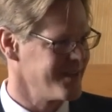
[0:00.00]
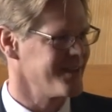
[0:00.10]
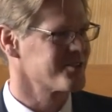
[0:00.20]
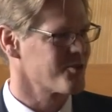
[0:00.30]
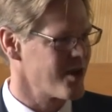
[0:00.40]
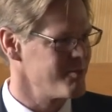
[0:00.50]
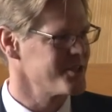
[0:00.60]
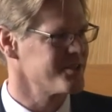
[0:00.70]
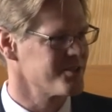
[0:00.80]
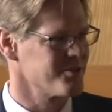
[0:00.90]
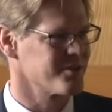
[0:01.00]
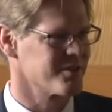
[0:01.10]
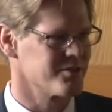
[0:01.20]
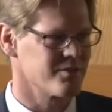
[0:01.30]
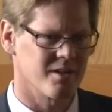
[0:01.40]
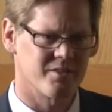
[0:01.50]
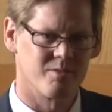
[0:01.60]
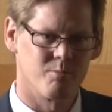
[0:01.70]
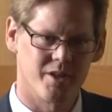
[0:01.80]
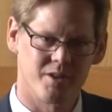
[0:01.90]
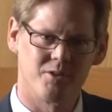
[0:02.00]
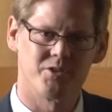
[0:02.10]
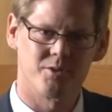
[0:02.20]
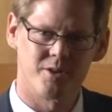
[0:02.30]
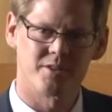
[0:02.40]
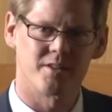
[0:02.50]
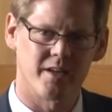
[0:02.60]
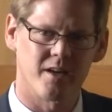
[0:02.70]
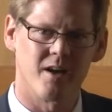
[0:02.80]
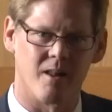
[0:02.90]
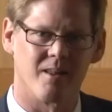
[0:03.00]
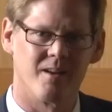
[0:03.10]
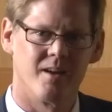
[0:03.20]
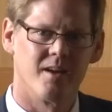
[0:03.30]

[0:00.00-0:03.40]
yes, crime is a social construction, but it also hurts like hell.